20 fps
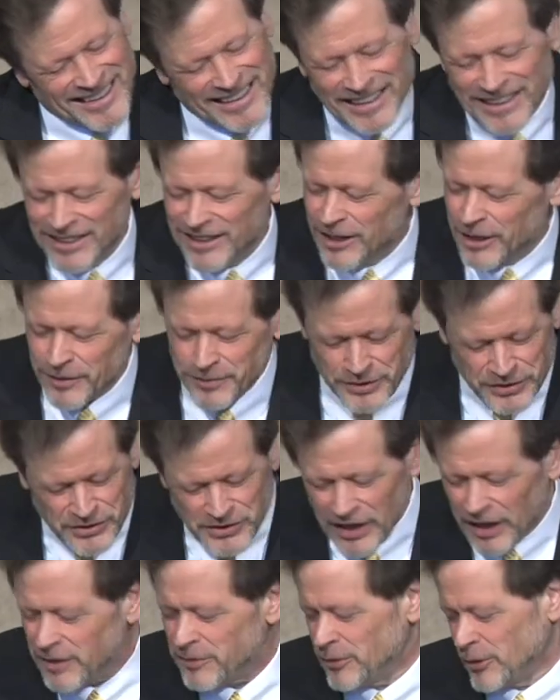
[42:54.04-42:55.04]
in need of a
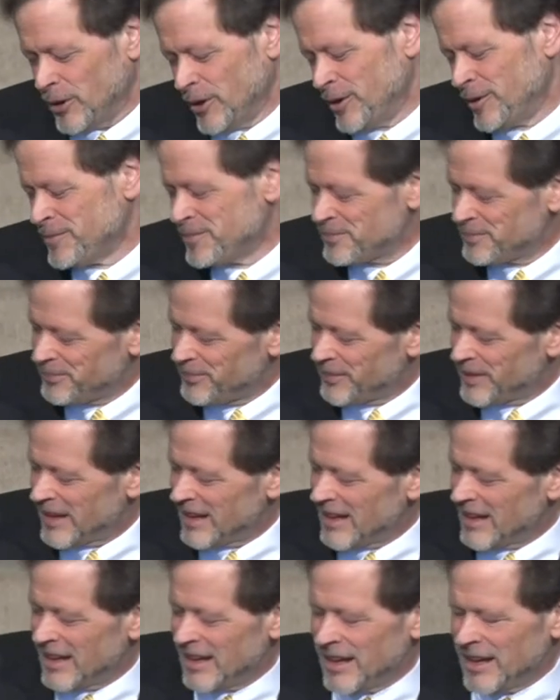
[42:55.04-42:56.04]
Savior.
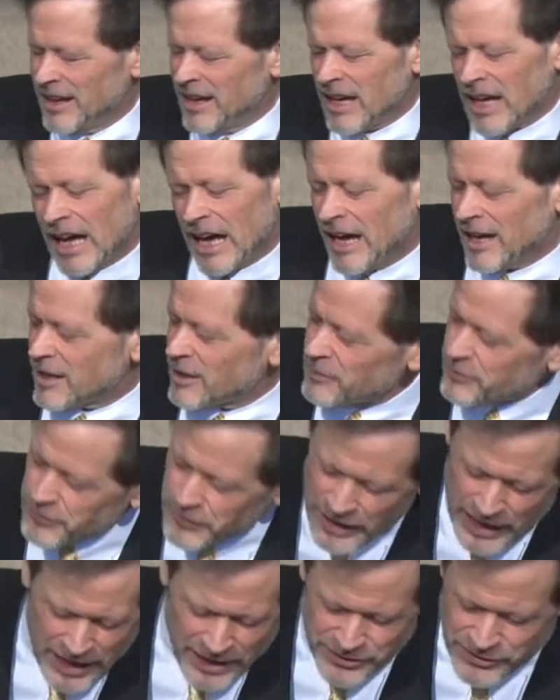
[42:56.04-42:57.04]
I
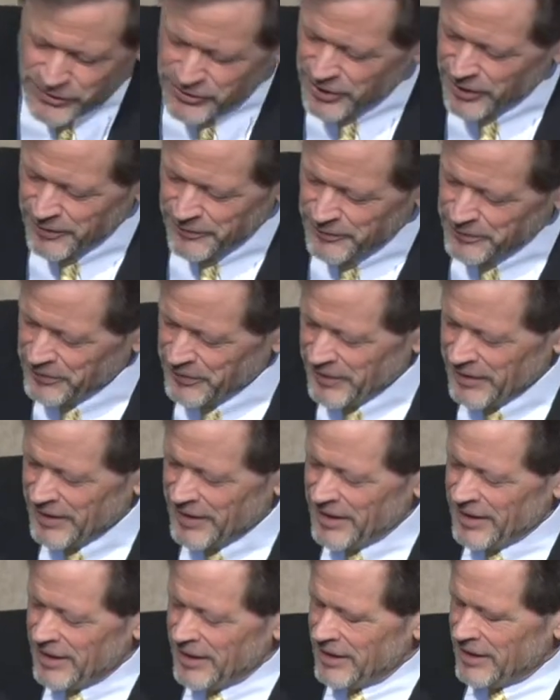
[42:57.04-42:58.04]
confess
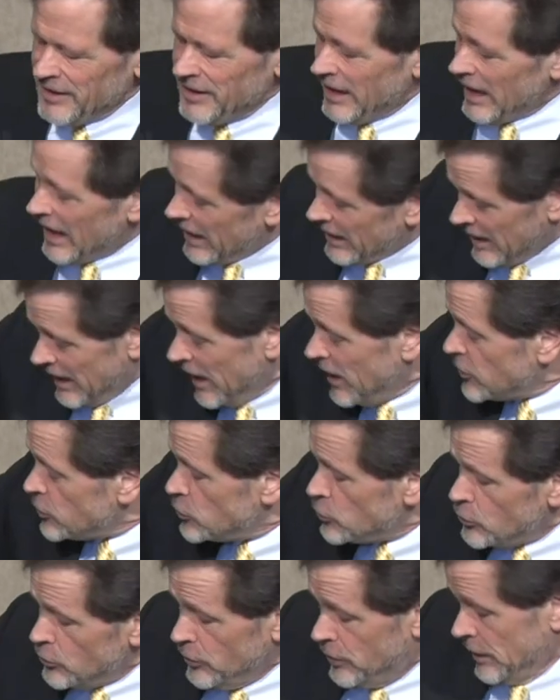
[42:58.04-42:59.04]
that I
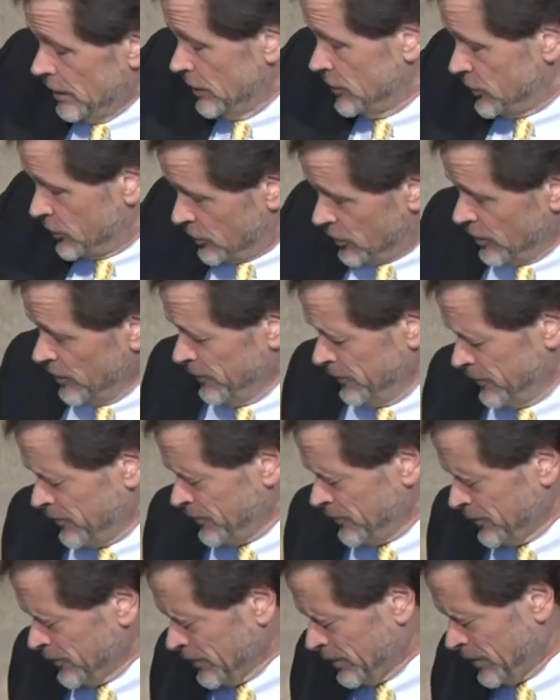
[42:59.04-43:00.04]
can't do this
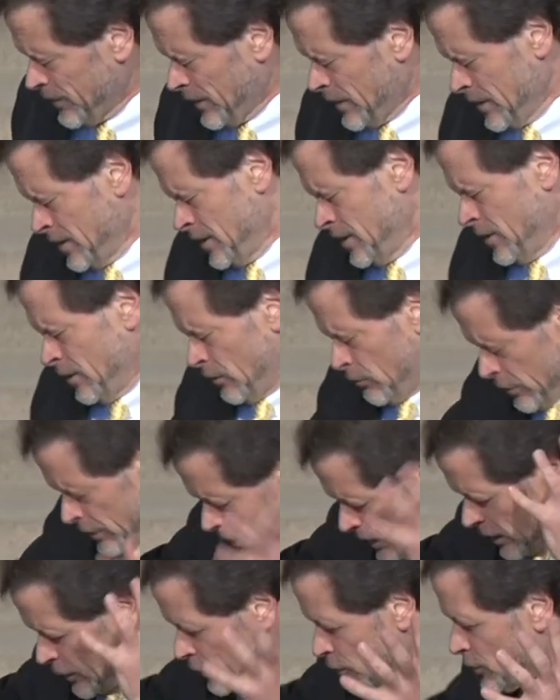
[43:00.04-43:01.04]

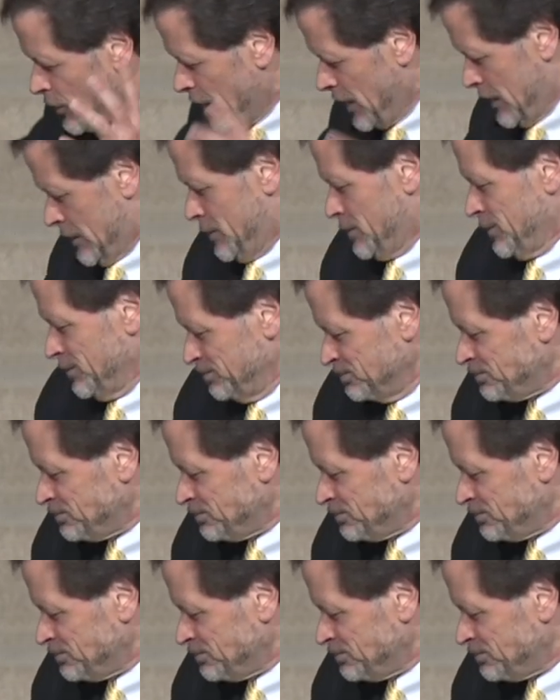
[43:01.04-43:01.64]
without your help.